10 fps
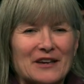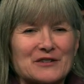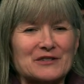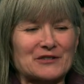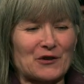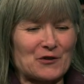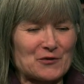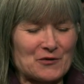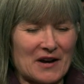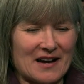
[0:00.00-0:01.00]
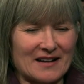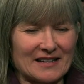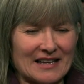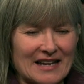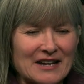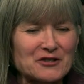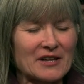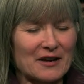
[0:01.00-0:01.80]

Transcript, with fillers: So uh, actually,